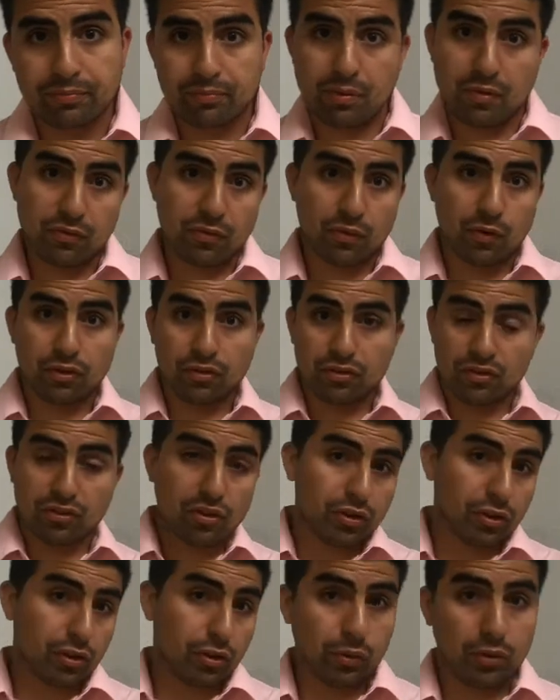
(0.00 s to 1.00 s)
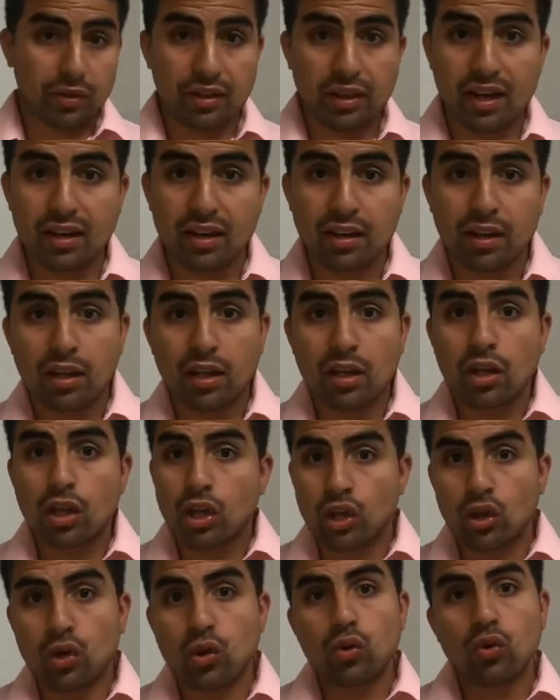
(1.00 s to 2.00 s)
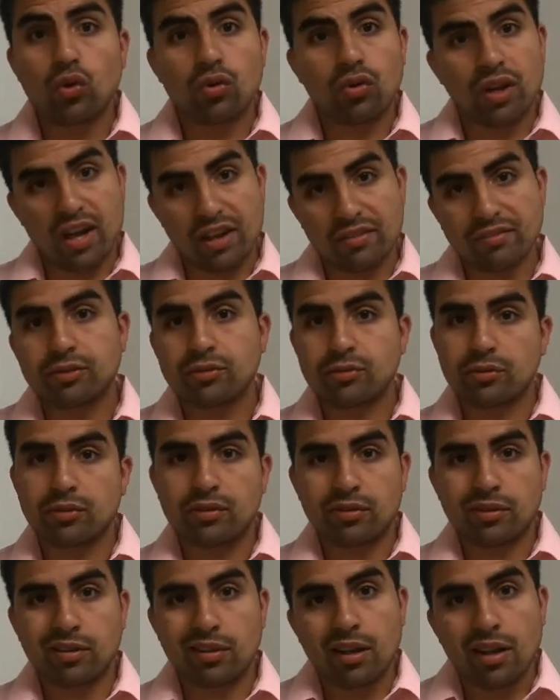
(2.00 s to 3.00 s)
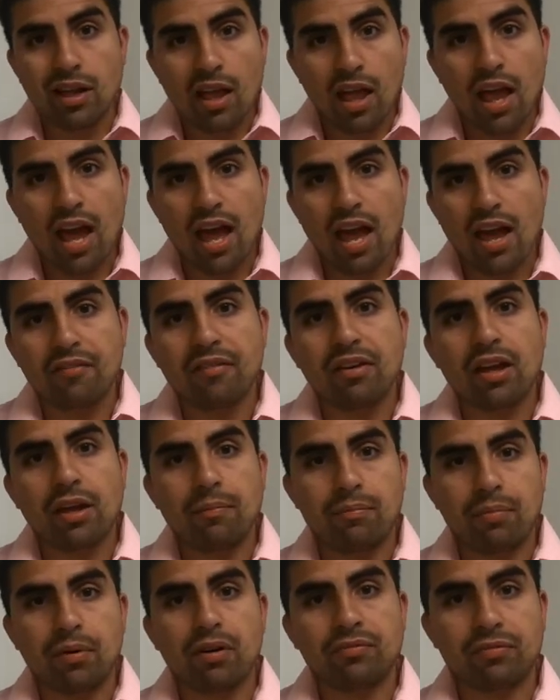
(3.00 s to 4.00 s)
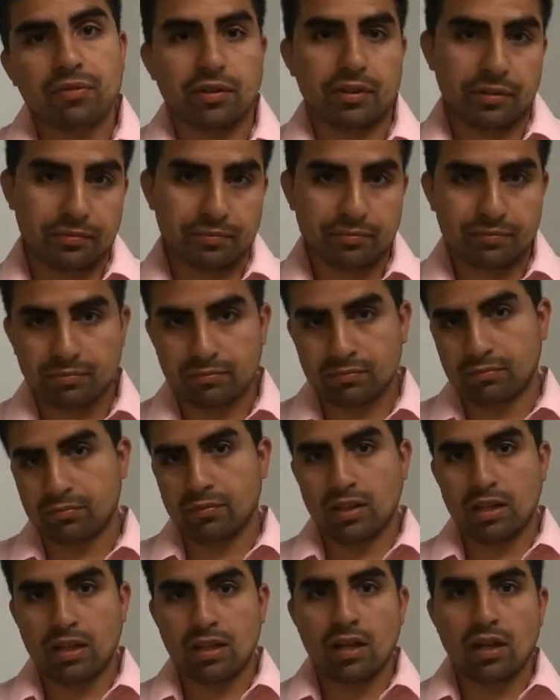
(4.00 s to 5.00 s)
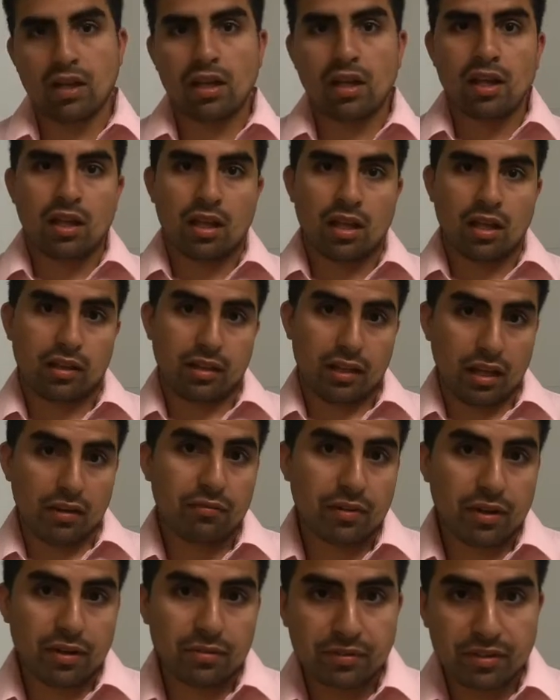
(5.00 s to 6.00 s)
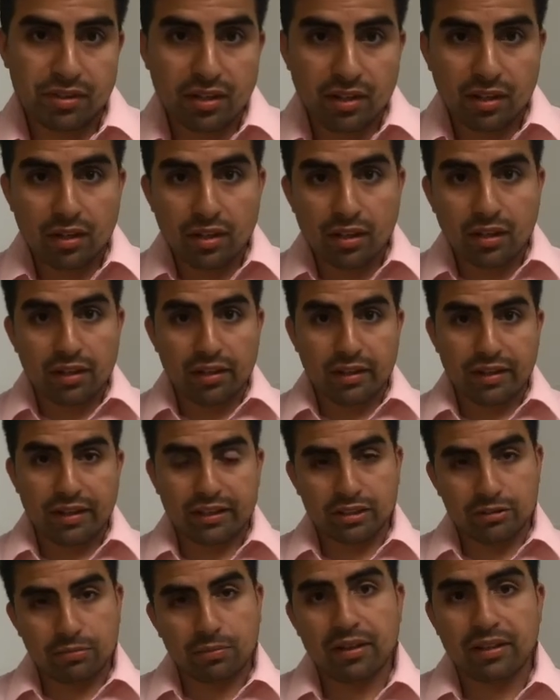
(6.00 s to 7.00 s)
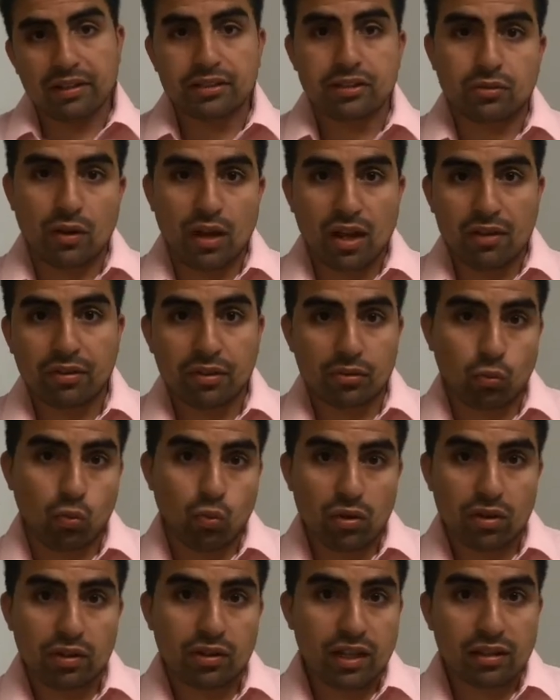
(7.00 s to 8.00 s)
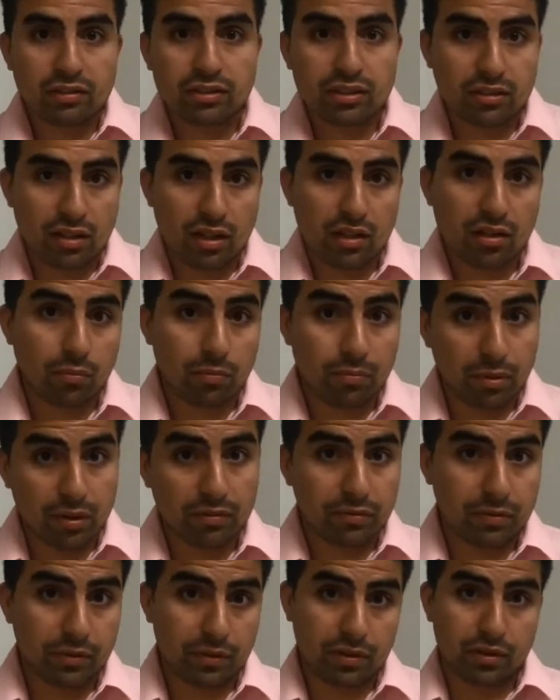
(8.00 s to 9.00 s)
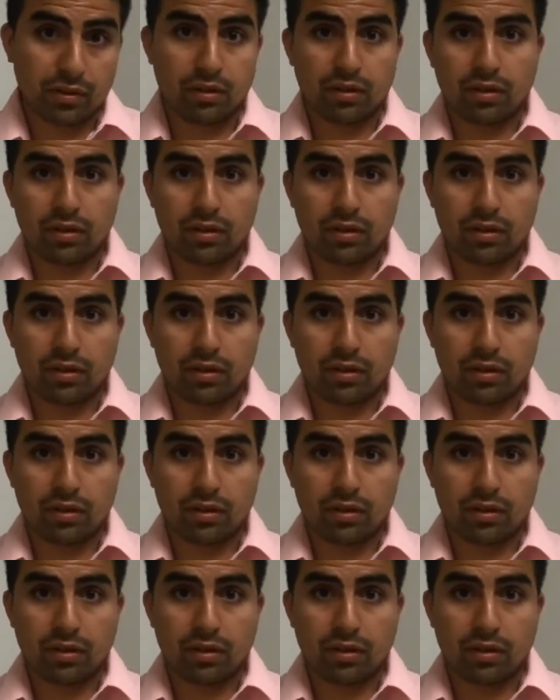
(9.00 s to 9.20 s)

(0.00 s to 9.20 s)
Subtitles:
before you start doing that, you have to have a buffer. Dave Ramsey explains to have a $1,000 buffer